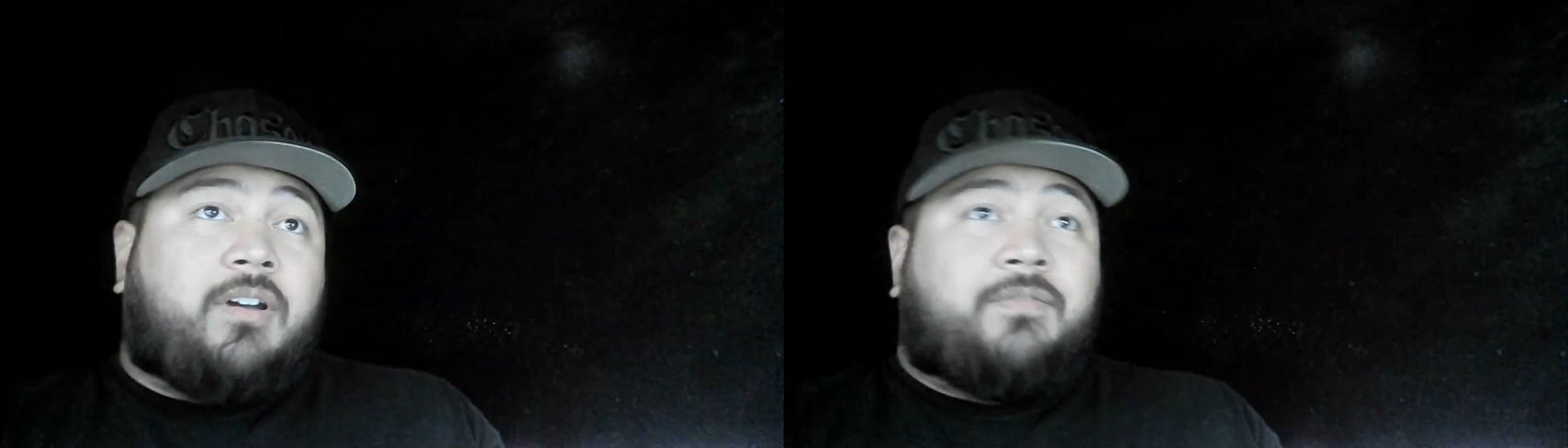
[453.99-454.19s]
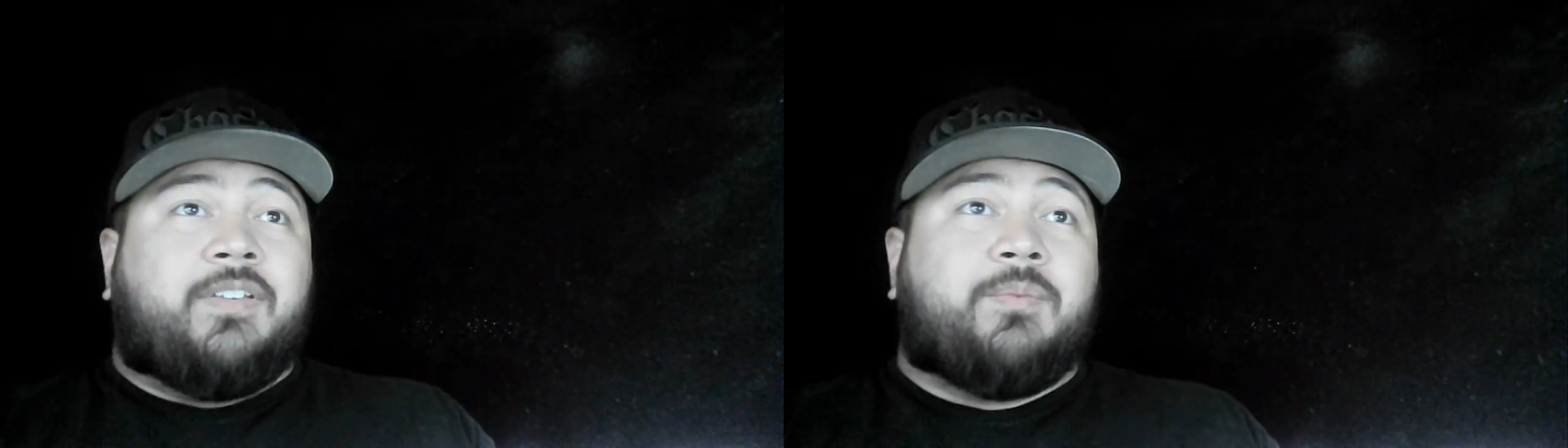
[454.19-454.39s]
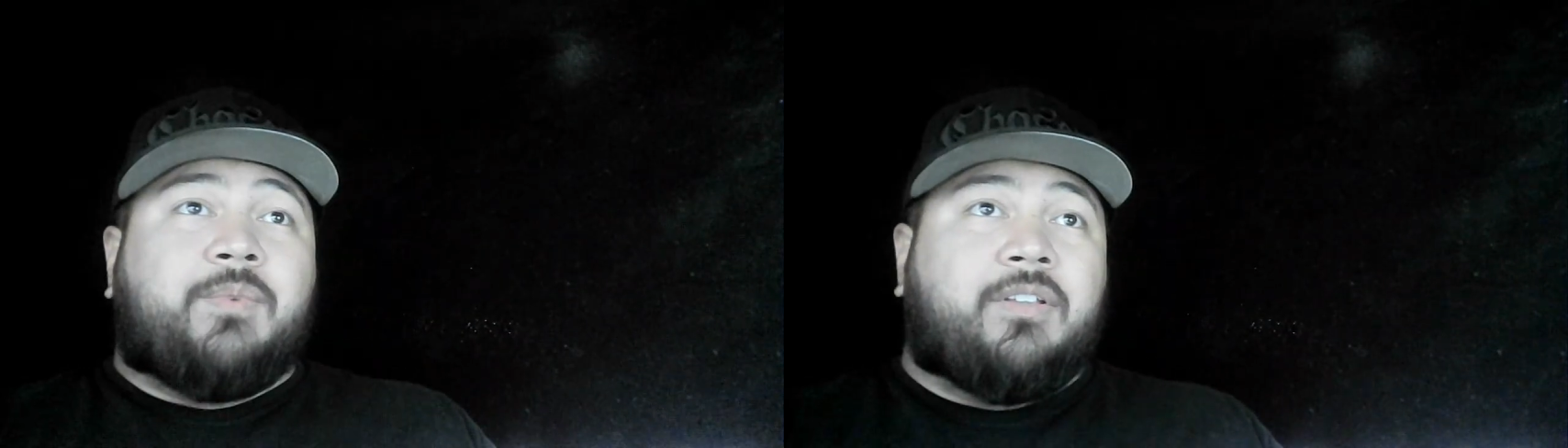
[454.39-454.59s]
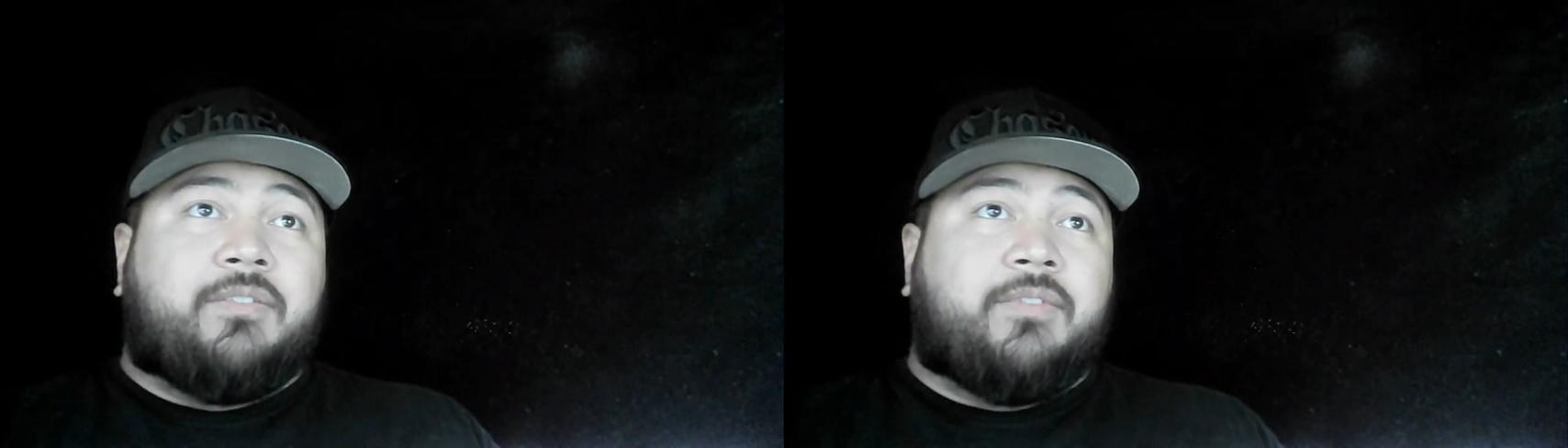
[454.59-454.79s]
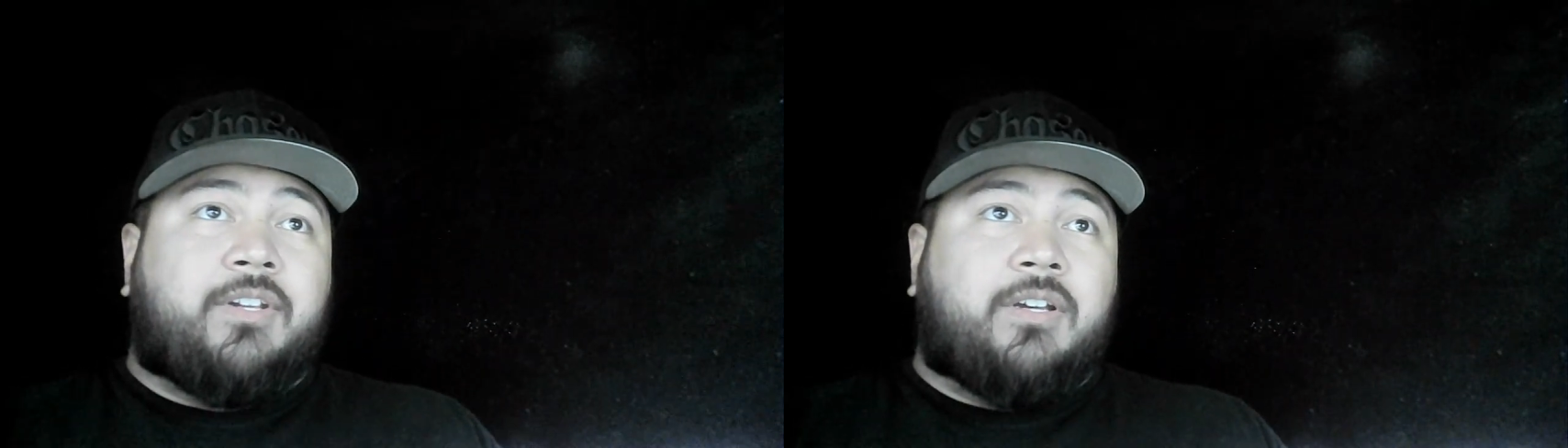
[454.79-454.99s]
a female
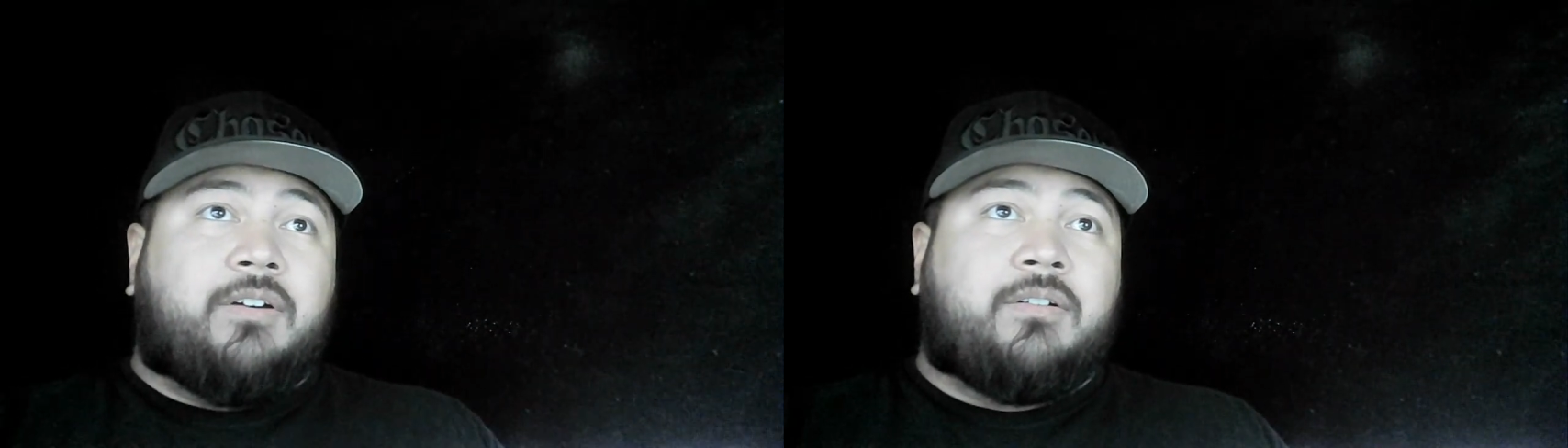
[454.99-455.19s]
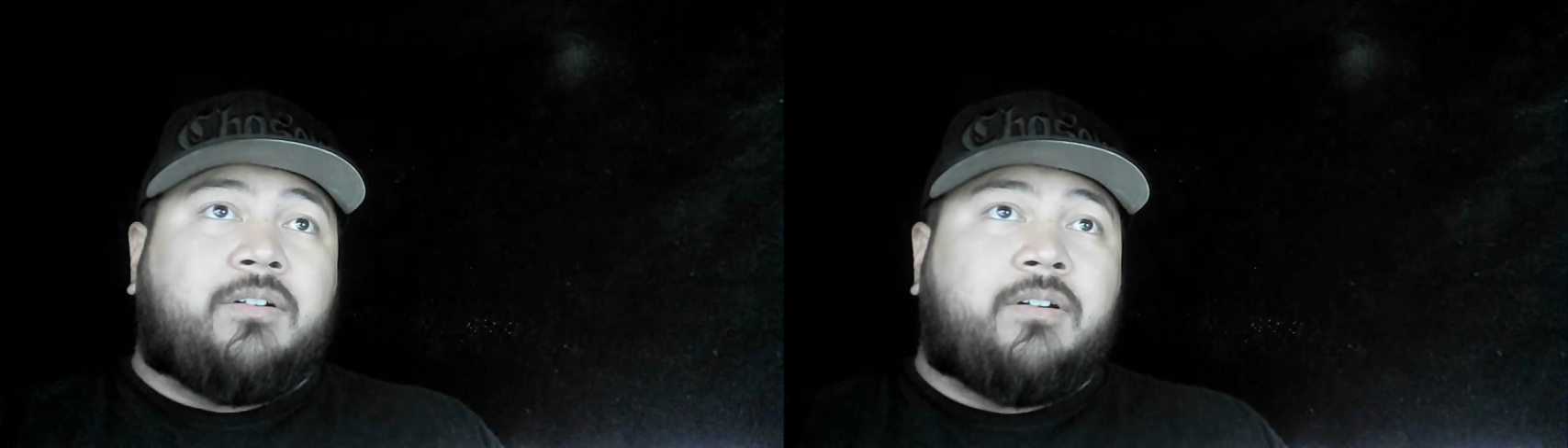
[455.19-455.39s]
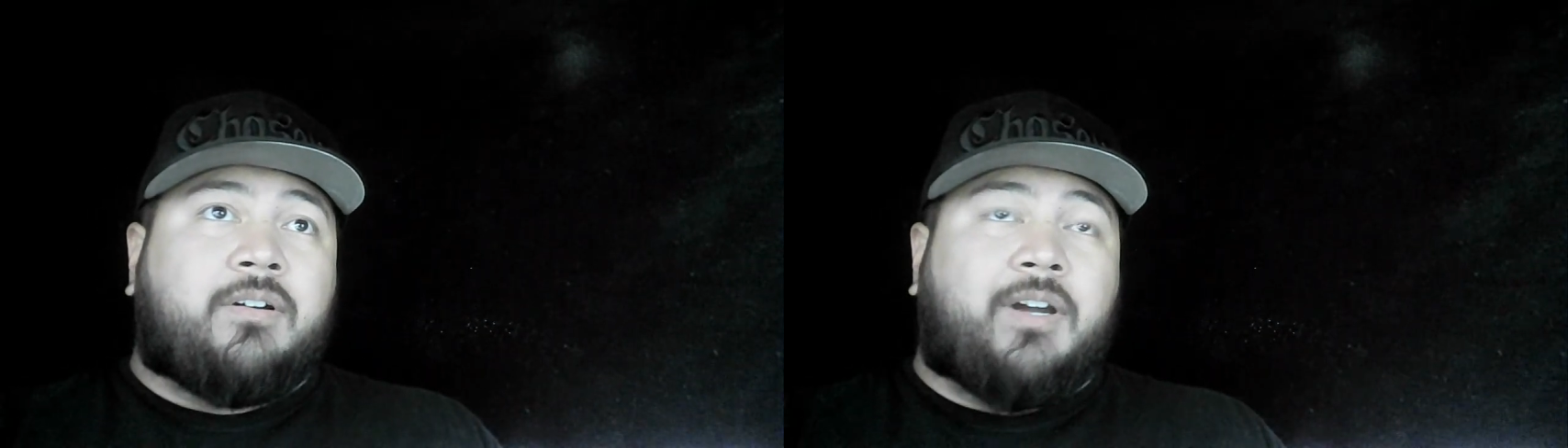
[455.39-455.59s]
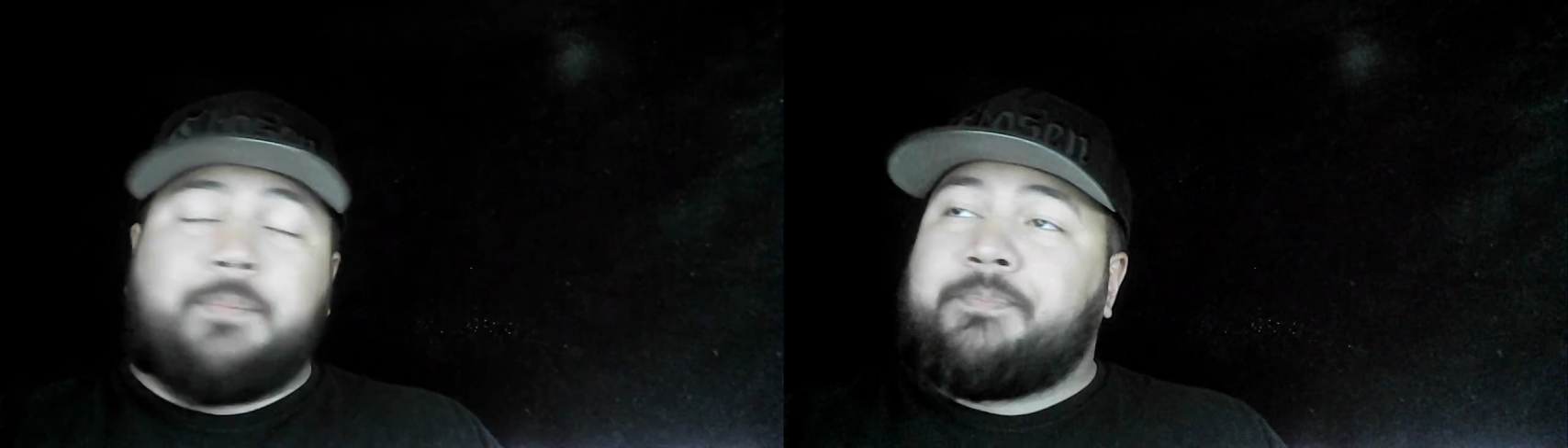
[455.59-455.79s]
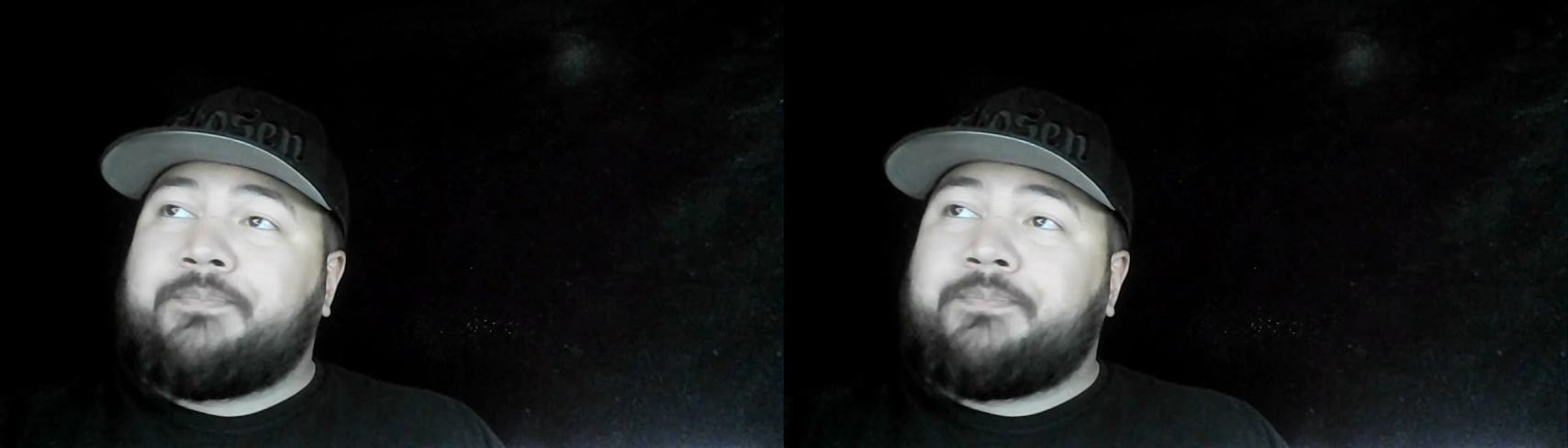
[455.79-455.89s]
in the video. Okay.